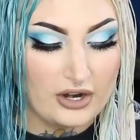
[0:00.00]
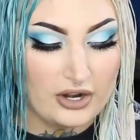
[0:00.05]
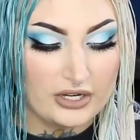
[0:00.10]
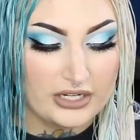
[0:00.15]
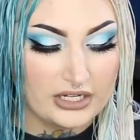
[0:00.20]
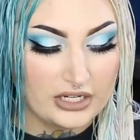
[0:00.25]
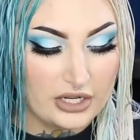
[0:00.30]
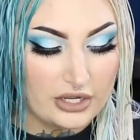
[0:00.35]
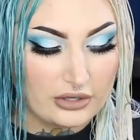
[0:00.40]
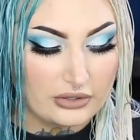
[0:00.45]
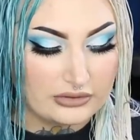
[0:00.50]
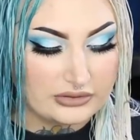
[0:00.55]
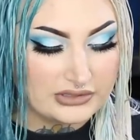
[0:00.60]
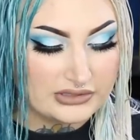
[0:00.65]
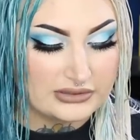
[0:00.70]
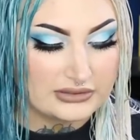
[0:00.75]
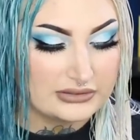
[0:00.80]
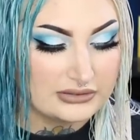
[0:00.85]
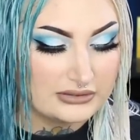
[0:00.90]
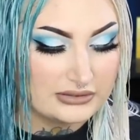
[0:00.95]
already
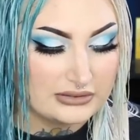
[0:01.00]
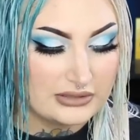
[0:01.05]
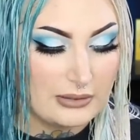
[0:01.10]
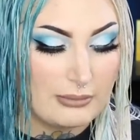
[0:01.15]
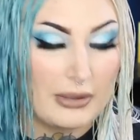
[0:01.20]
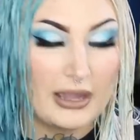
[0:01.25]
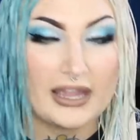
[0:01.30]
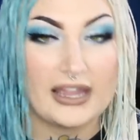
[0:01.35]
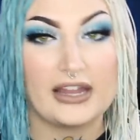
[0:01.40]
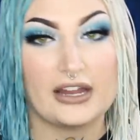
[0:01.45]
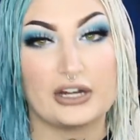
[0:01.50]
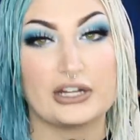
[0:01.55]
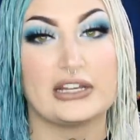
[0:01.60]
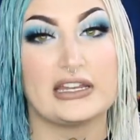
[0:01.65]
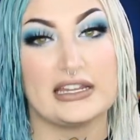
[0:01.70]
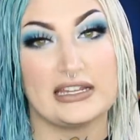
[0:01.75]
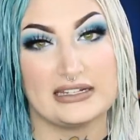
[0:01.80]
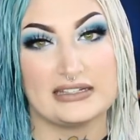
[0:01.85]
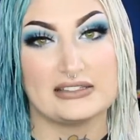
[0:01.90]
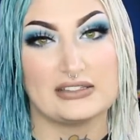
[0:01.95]
knows my hair
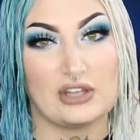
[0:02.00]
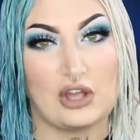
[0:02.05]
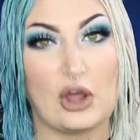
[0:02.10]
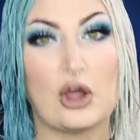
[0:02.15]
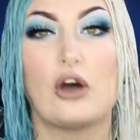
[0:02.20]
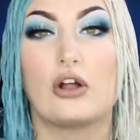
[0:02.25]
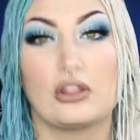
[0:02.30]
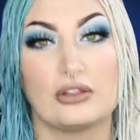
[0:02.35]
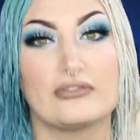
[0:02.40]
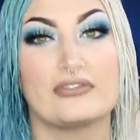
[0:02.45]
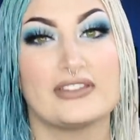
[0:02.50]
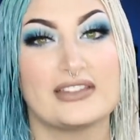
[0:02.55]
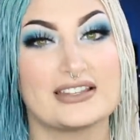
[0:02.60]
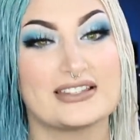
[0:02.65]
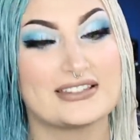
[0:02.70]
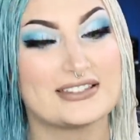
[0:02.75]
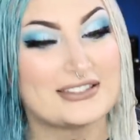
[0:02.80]
needs all of this